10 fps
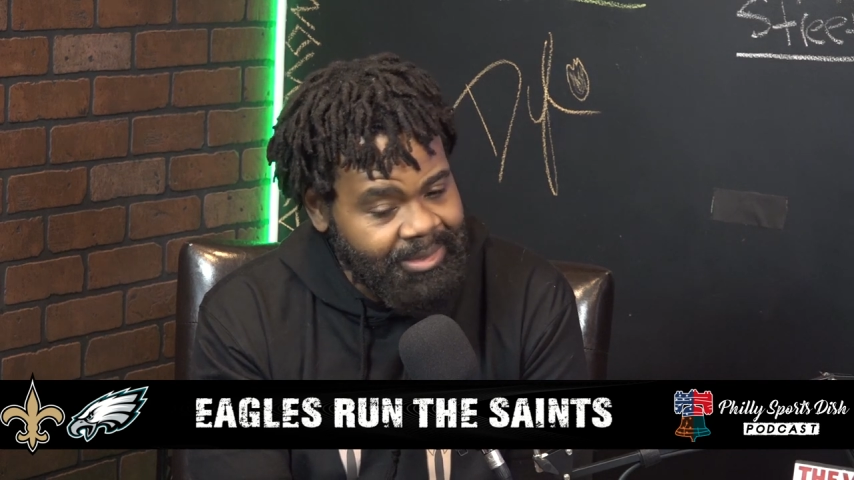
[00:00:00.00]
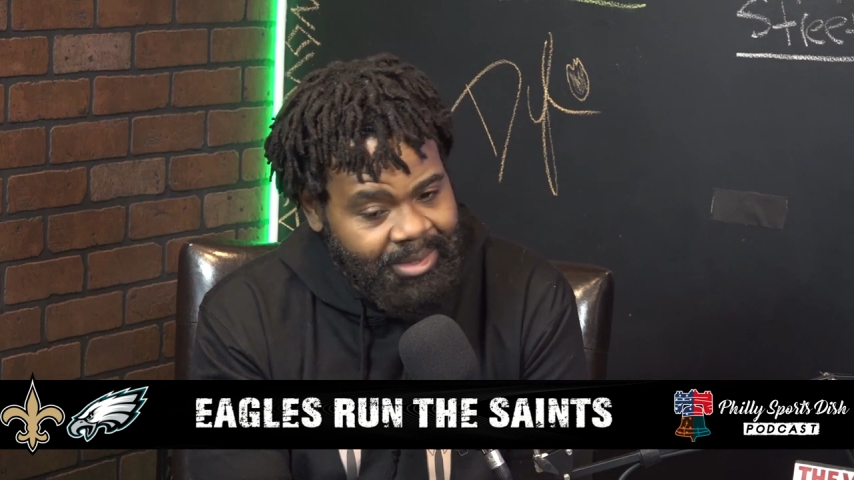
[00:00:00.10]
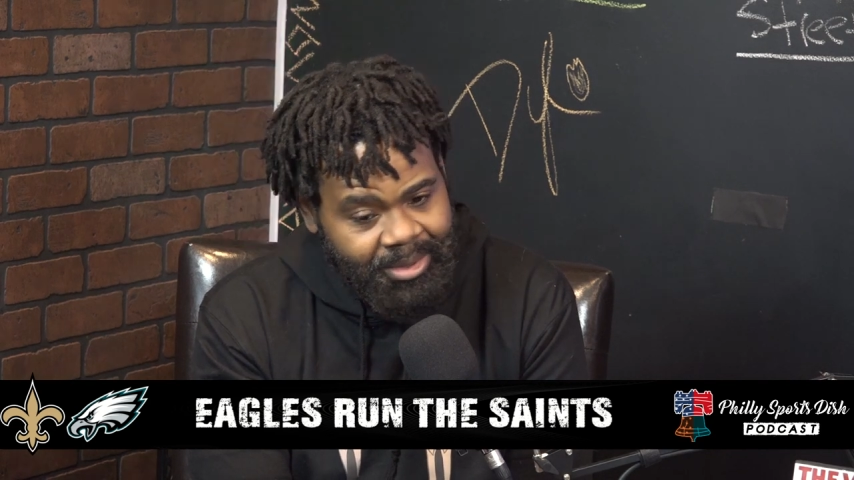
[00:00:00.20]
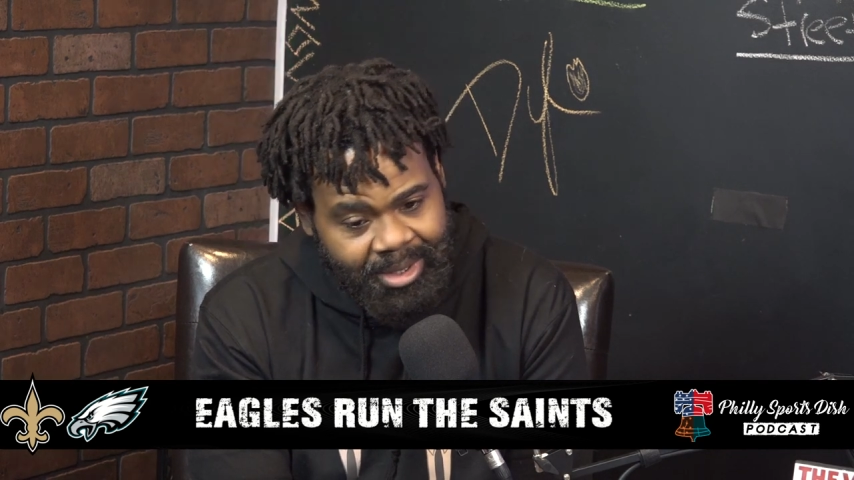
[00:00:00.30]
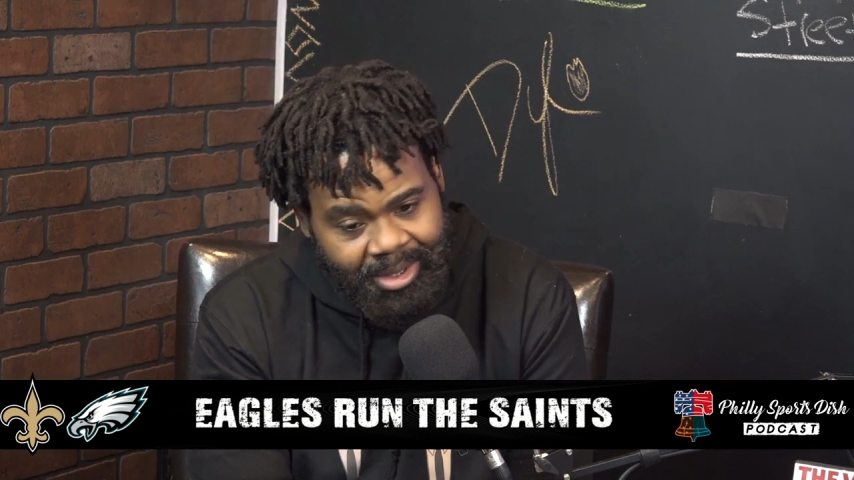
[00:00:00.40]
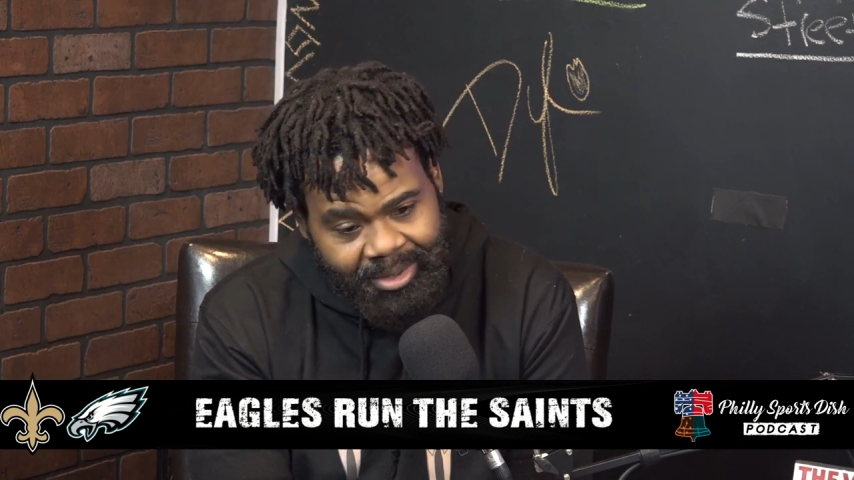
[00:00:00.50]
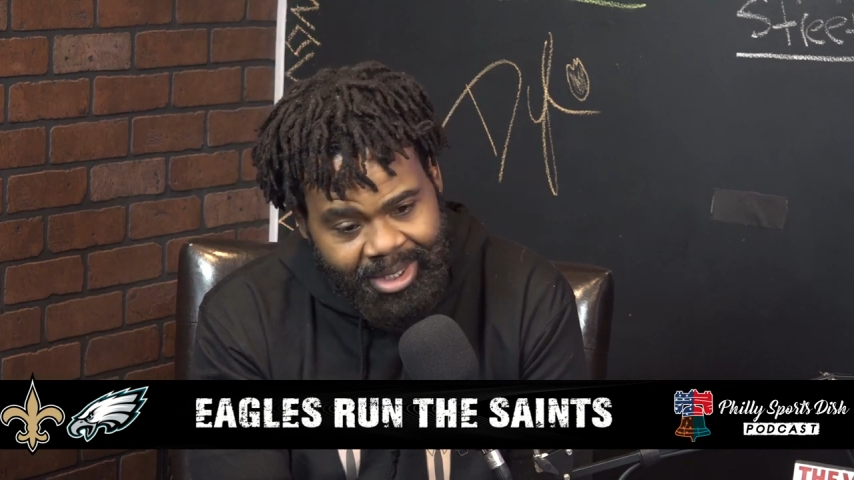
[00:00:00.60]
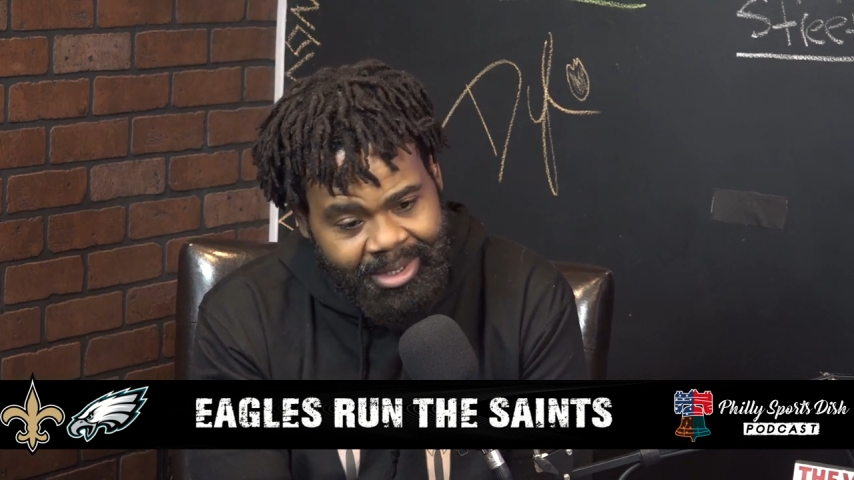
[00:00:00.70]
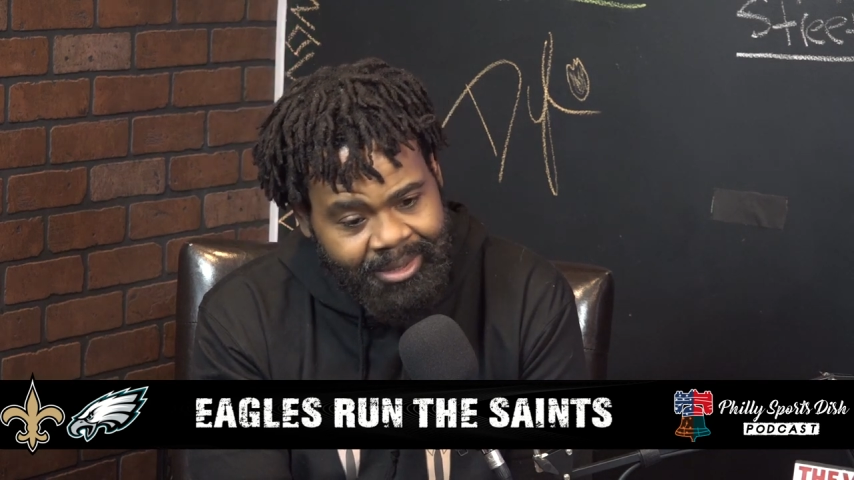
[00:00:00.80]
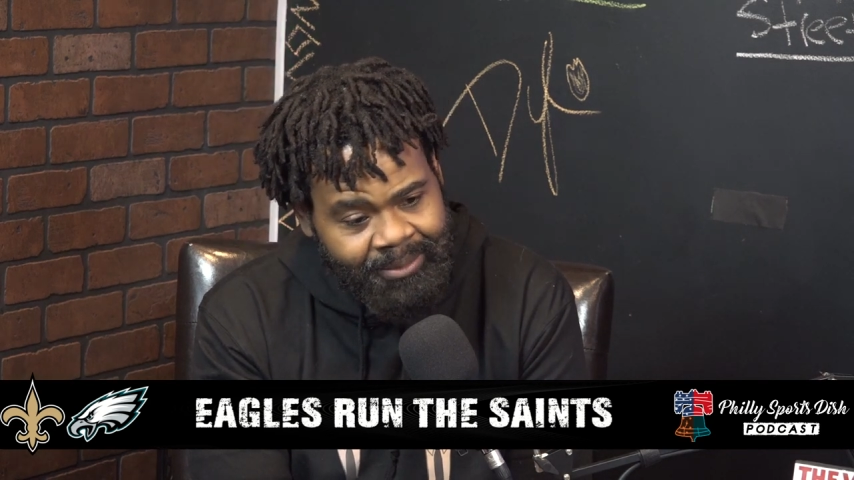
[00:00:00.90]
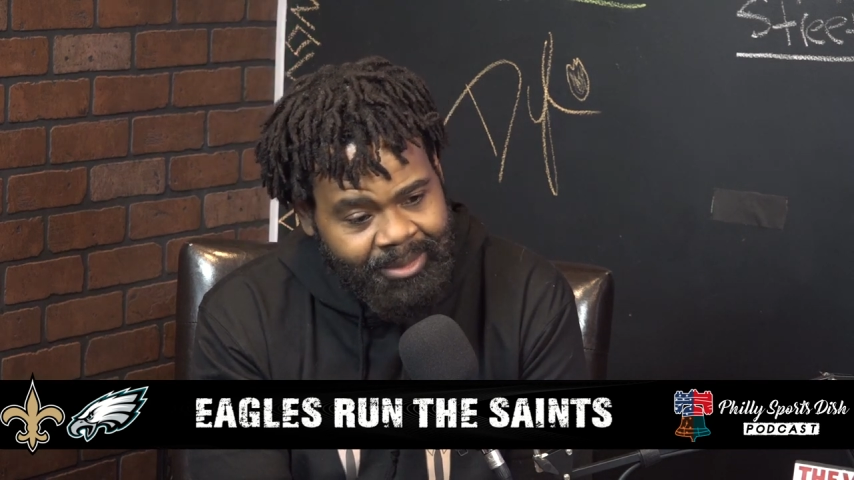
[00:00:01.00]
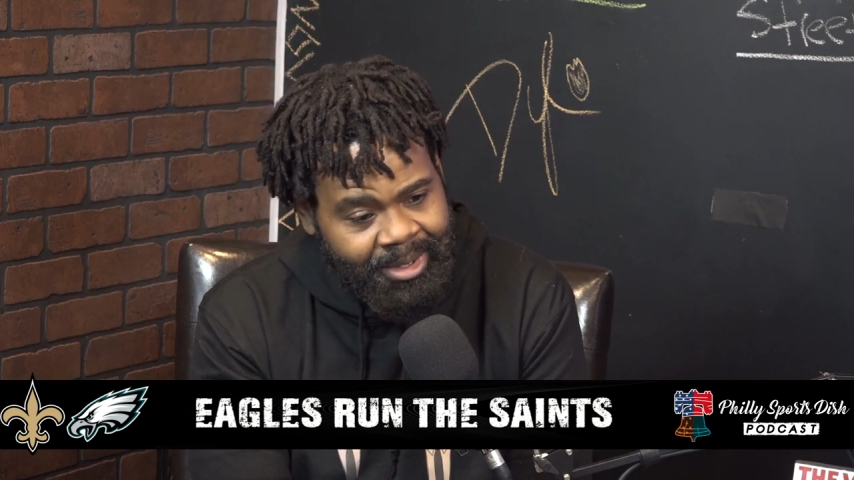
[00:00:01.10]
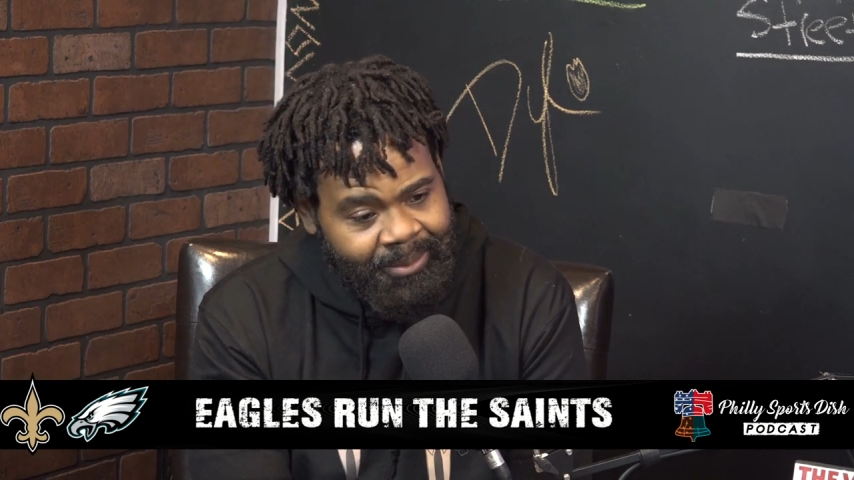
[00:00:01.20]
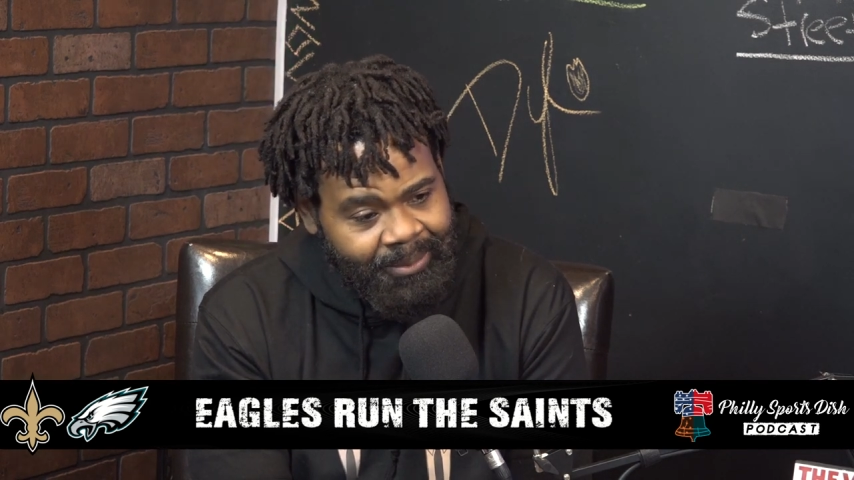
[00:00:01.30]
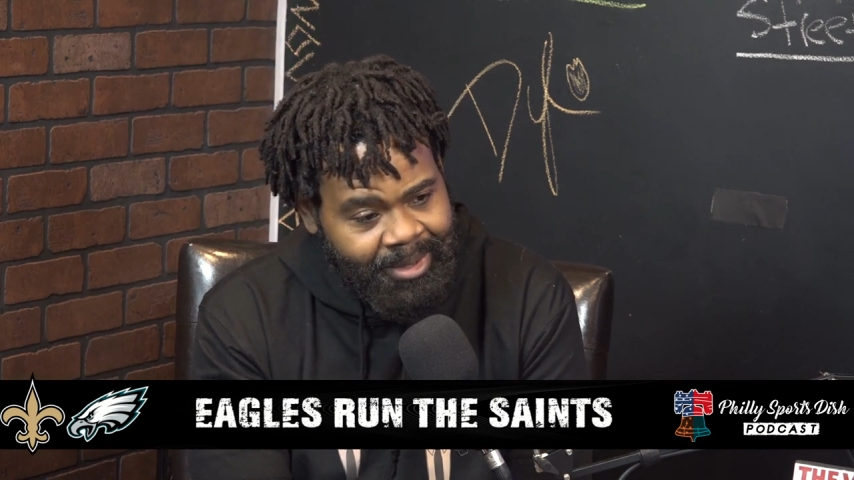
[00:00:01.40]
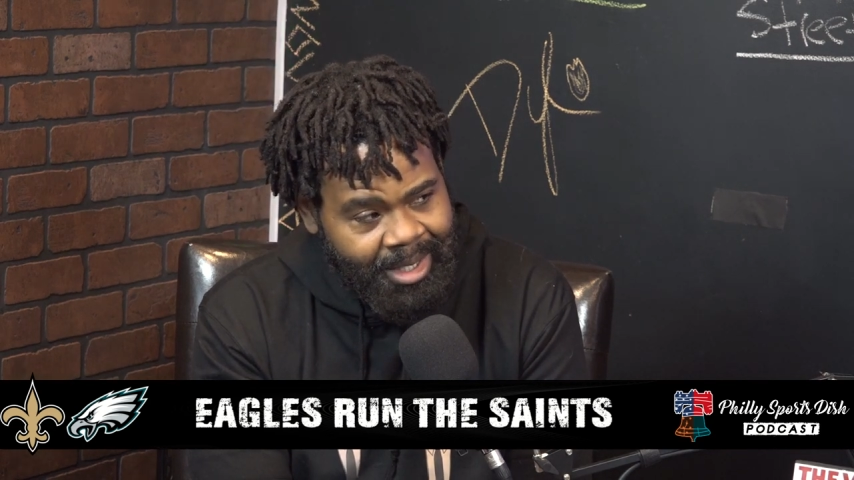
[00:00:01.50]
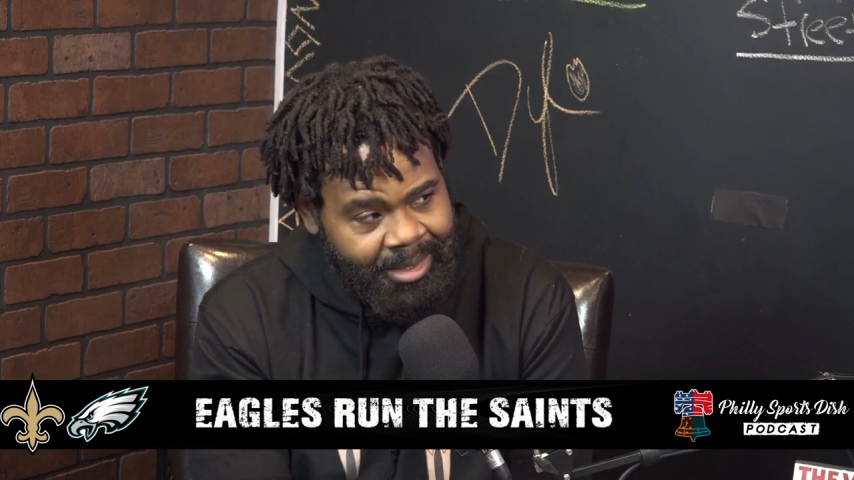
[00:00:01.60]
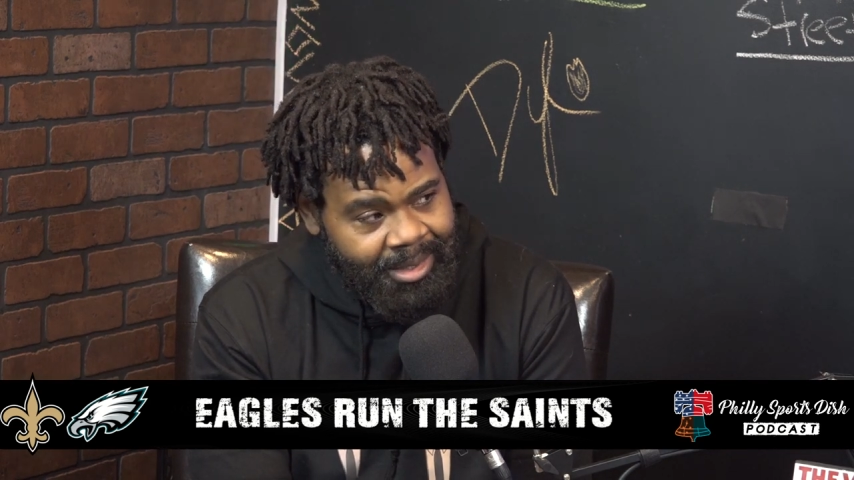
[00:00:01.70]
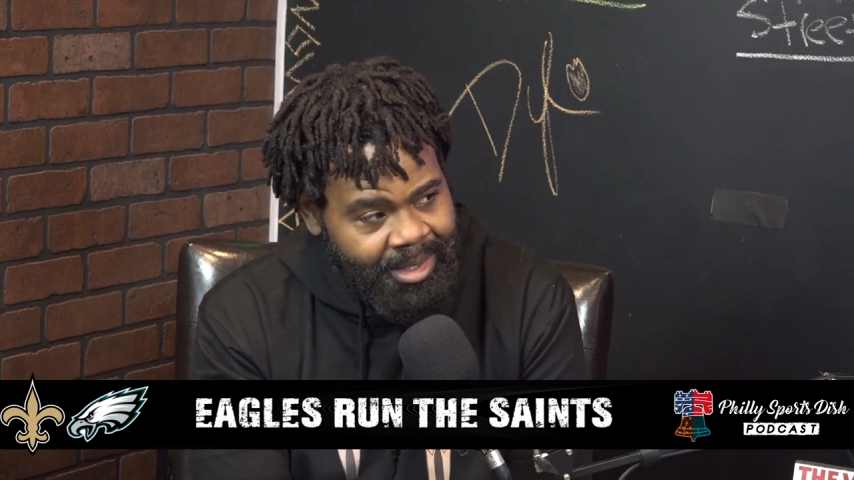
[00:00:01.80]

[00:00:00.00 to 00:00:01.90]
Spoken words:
So, you know, you got to give him credit for that.